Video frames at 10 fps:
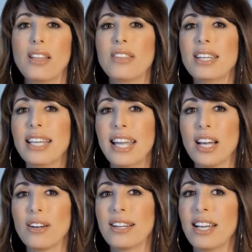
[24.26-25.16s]
Thinning
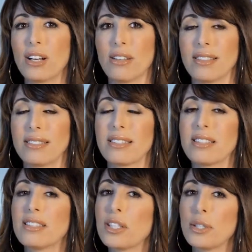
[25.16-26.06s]
hair and hair loss is a
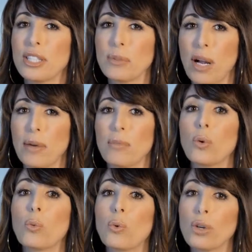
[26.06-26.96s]
serious
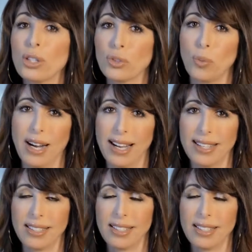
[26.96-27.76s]
problem worldwide.